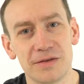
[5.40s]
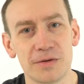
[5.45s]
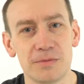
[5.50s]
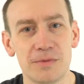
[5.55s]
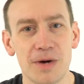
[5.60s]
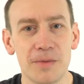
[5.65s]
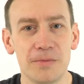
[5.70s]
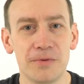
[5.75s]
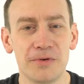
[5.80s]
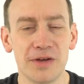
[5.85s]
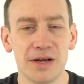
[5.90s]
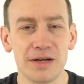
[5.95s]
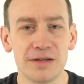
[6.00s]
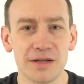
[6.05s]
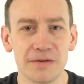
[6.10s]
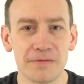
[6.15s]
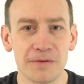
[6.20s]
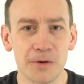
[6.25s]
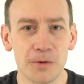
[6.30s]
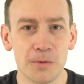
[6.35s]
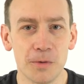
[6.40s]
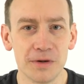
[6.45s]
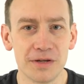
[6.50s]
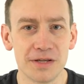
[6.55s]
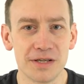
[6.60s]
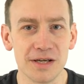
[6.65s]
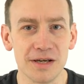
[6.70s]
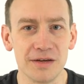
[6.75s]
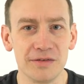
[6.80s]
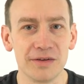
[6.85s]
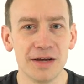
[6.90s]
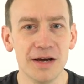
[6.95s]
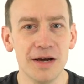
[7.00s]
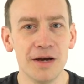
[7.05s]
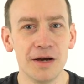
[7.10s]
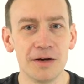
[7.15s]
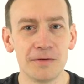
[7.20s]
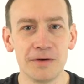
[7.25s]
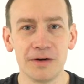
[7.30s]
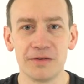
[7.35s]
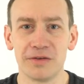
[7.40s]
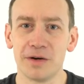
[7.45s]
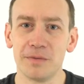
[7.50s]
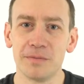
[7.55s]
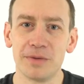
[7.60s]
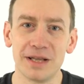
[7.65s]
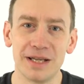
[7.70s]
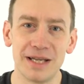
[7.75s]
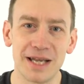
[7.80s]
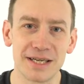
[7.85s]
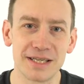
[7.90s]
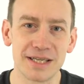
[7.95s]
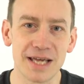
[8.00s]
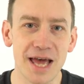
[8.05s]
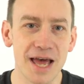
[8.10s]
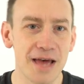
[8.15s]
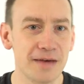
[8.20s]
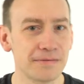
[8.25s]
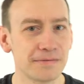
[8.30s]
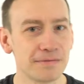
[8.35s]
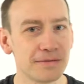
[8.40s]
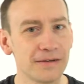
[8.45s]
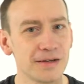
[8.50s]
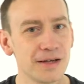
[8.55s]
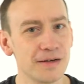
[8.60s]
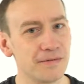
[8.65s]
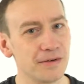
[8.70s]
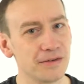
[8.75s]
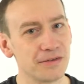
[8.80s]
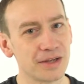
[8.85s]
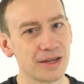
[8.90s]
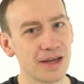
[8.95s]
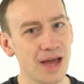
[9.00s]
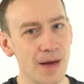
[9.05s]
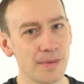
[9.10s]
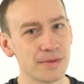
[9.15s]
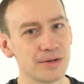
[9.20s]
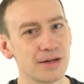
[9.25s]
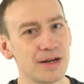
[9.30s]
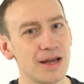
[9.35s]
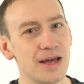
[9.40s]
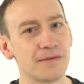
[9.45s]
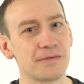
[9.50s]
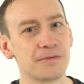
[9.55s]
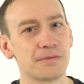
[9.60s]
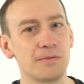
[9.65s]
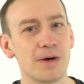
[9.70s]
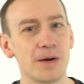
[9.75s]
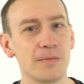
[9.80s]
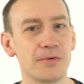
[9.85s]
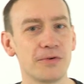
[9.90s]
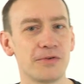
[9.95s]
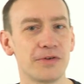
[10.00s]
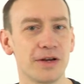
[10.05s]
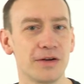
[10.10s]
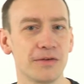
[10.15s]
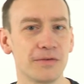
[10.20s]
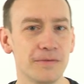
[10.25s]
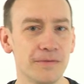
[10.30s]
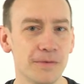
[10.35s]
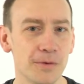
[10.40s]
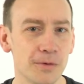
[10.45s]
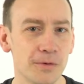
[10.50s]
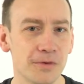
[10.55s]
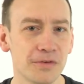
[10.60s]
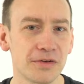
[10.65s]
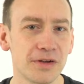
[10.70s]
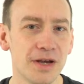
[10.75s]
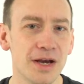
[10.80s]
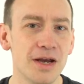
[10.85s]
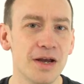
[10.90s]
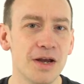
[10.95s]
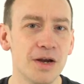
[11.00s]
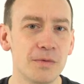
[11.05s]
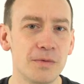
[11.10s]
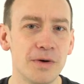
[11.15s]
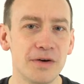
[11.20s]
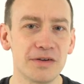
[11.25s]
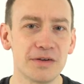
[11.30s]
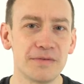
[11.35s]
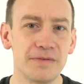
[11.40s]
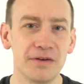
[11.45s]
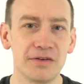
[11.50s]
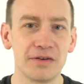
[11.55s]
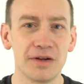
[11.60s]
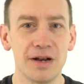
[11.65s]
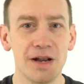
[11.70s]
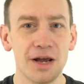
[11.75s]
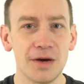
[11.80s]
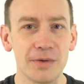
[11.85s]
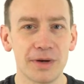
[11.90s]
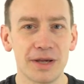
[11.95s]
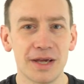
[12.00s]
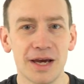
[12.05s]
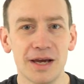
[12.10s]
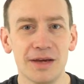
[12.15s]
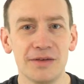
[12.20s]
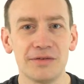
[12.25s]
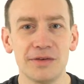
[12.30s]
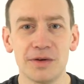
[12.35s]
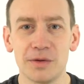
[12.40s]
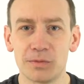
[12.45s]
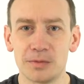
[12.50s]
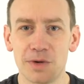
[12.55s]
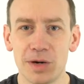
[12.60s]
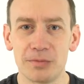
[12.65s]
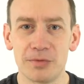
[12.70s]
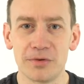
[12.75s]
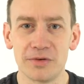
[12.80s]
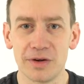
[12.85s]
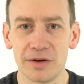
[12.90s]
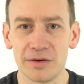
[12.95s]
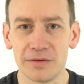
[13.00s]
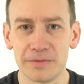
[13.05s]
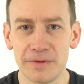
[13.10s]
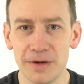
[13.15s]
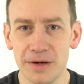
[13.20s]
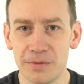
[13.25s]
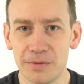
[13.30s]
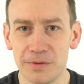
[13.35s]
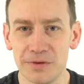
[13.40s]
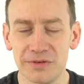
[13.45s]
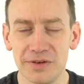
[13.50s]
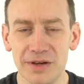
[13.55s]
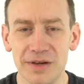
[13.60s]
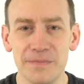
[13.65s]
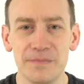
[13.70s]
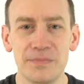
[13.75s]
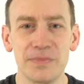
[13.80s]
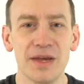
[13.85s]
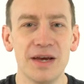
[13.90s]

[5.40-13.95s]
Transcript: to represent different quantities. For example, a letter F, if it's a capital F, represents force, whereas if it's a lowercase, it represents frequency.